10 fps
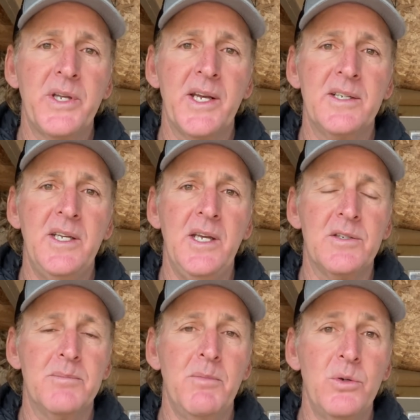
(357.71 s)

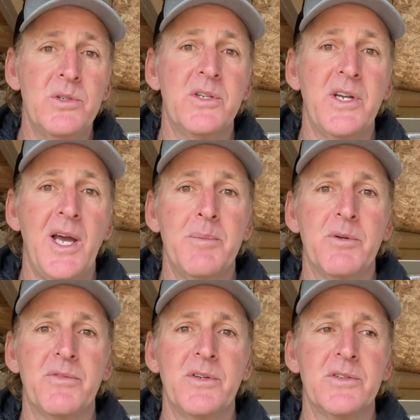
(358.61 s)
techniques, most of the time you're
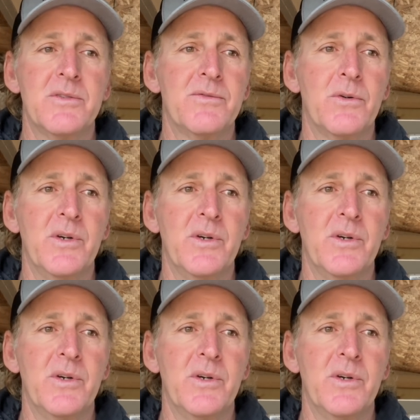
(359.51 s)
fishing for